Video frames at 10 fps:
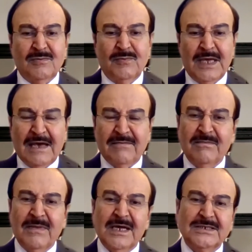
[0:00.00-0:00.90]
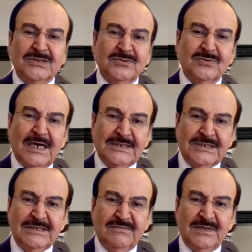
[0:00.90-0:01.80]
we have managed to
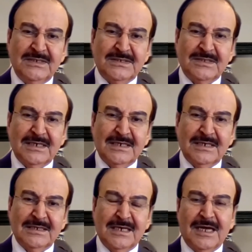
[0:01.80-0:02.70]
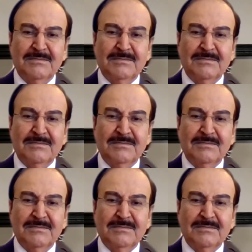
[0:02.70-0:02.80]
achieve these things.